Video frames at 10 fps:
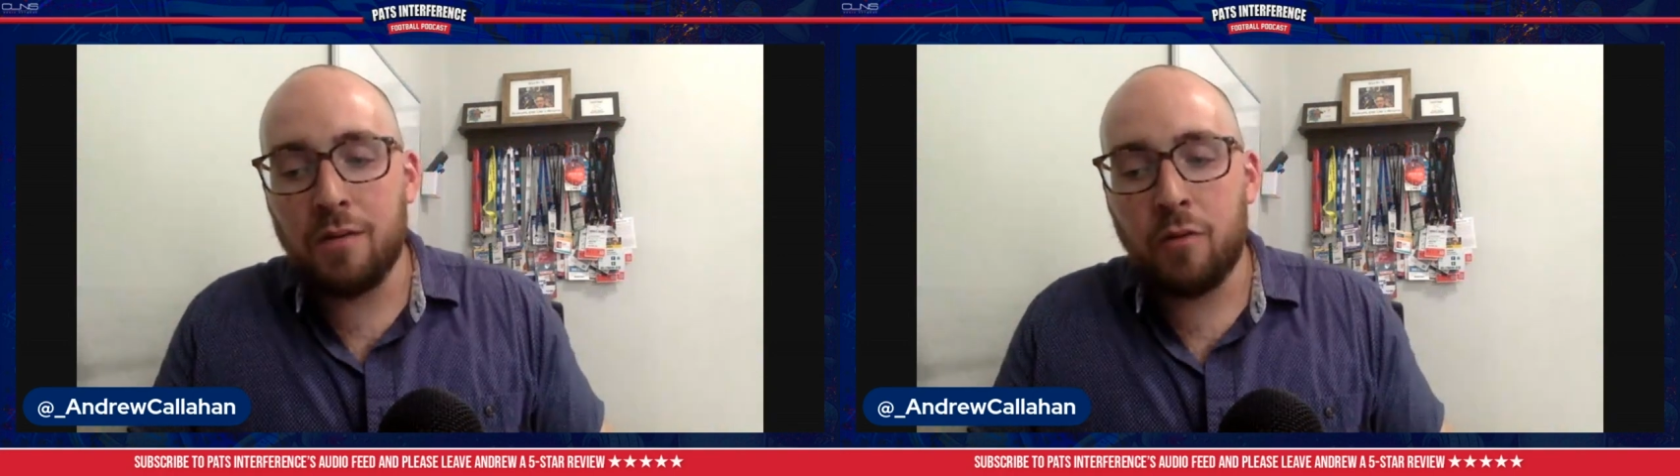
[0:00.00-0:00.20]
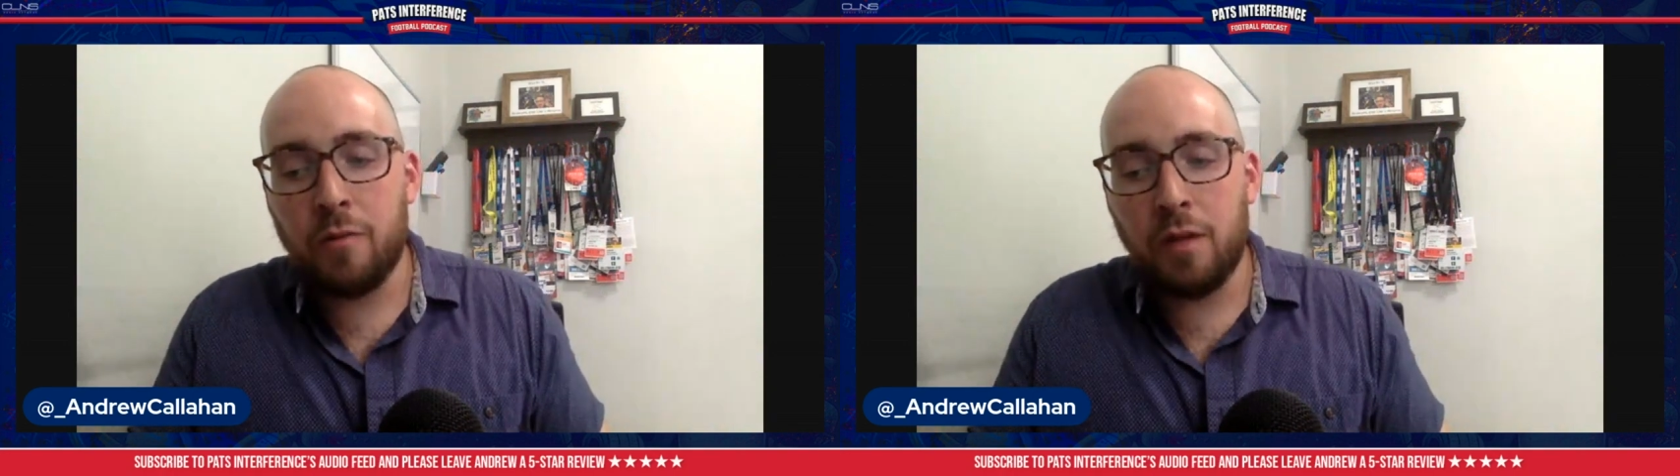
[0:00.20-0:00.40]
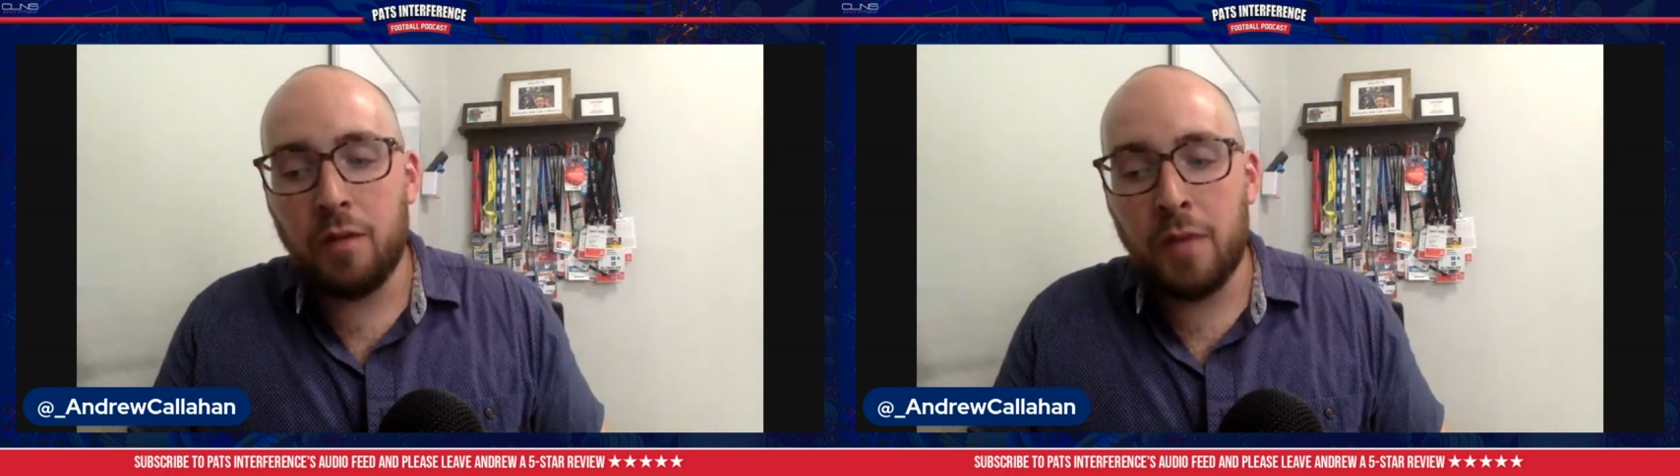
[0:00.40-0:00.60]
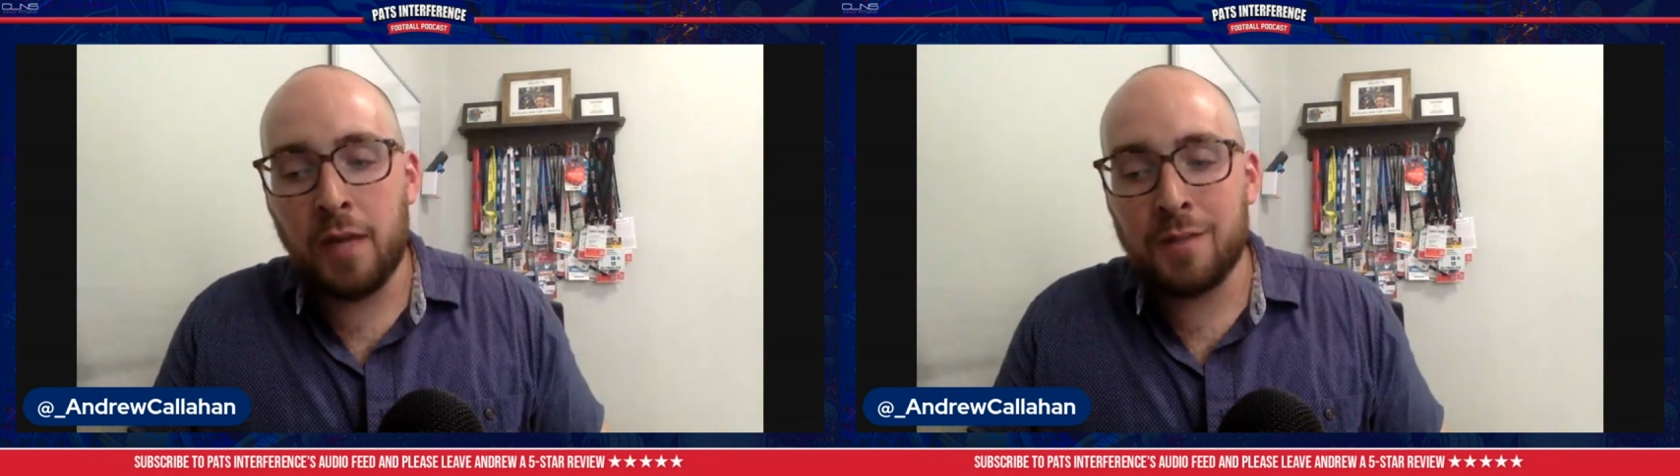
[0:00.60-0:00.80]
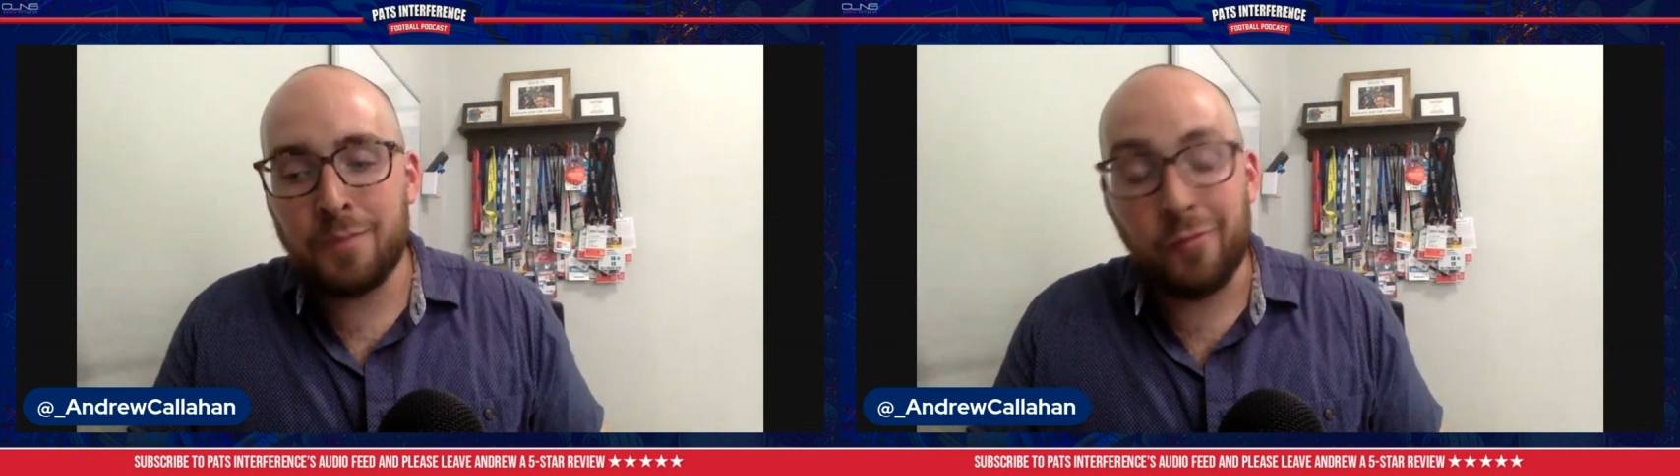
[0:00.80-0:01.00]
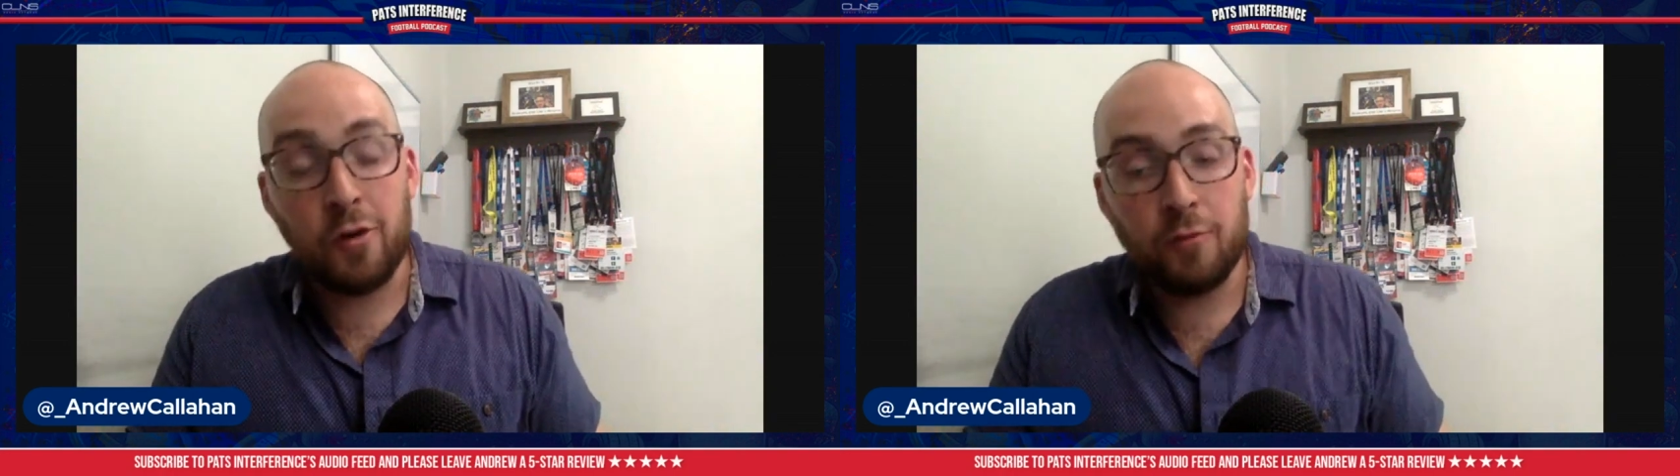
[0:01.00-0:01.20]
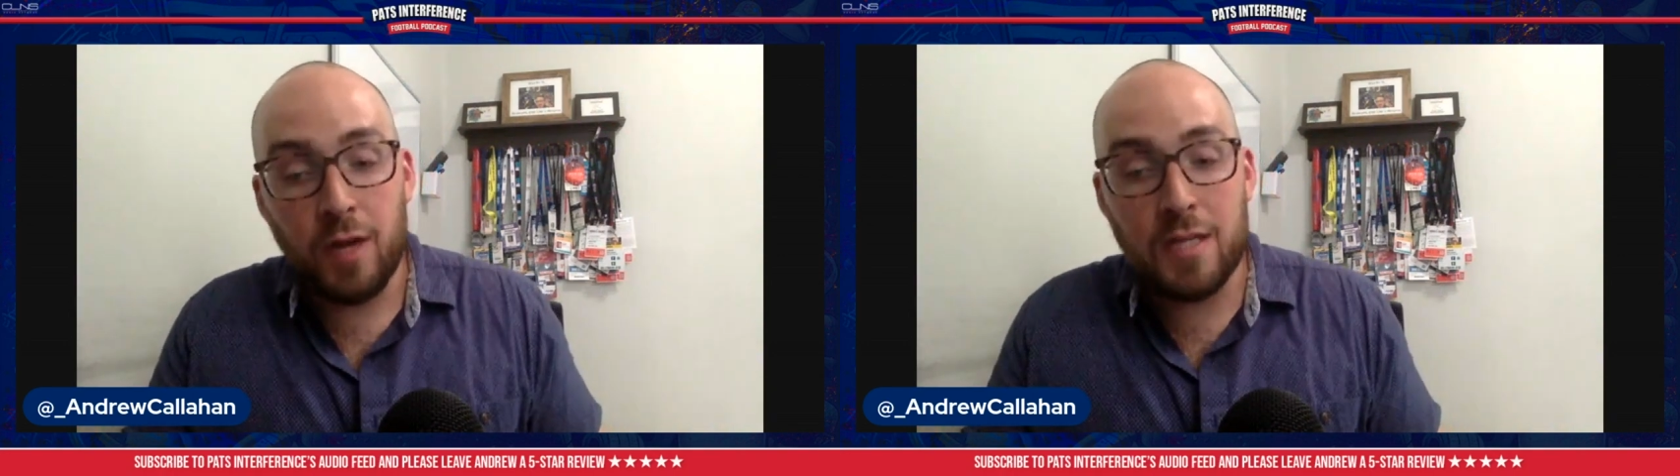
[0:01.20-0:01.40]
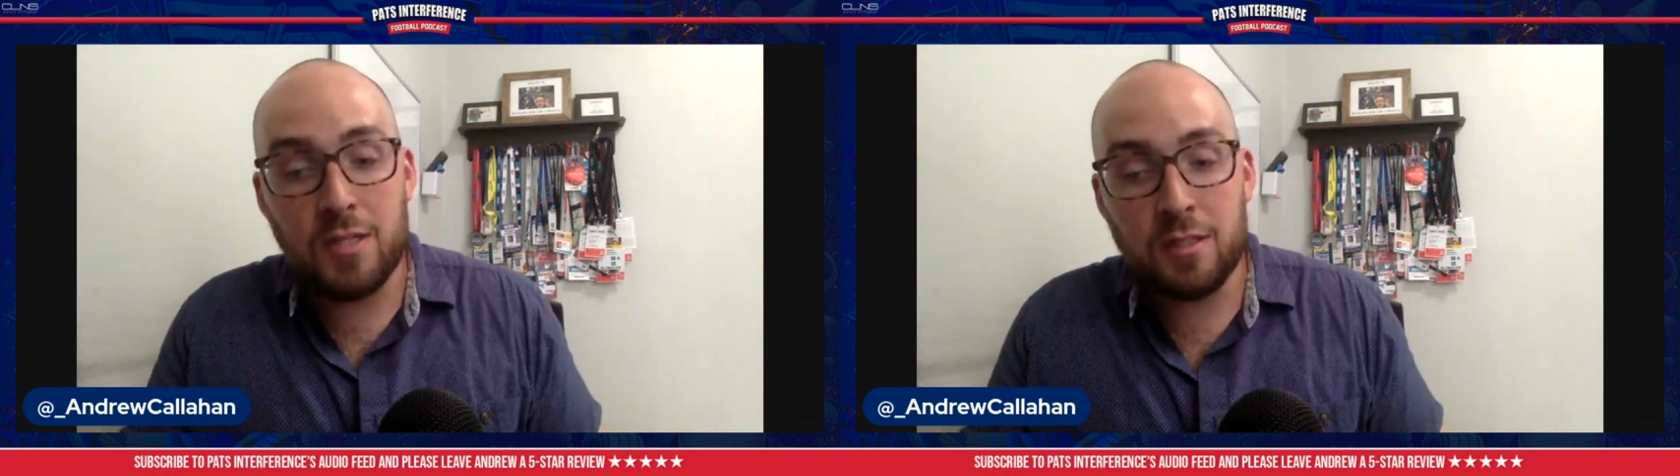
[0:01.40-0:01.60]
four million bucks before
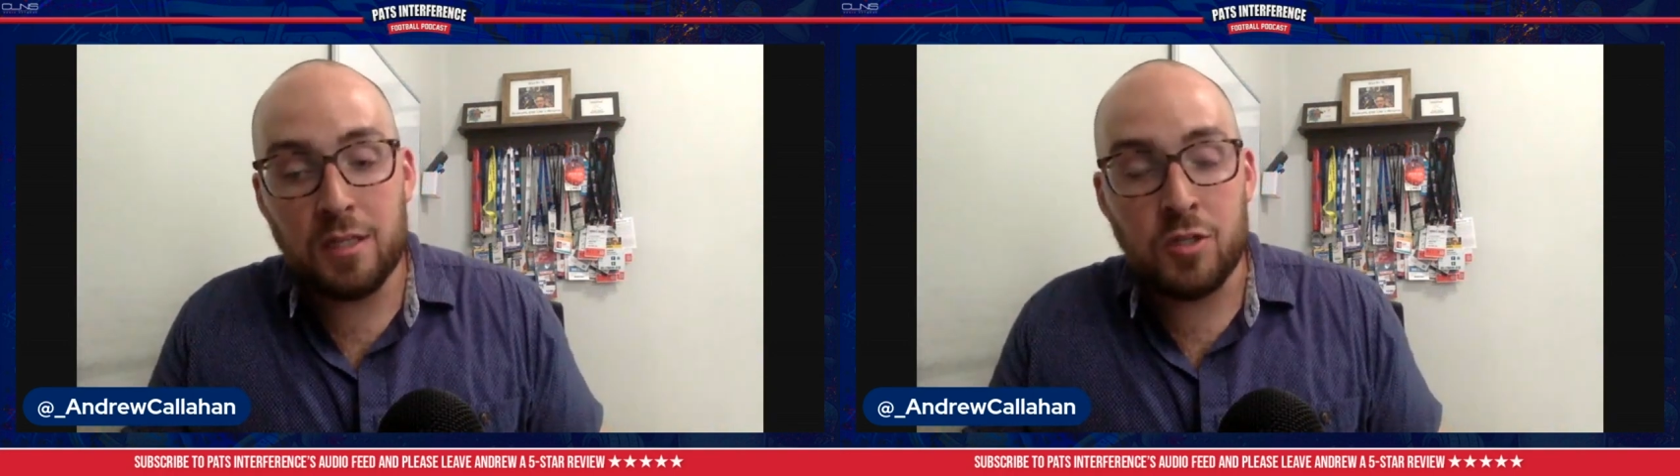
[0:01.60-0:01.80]
free agency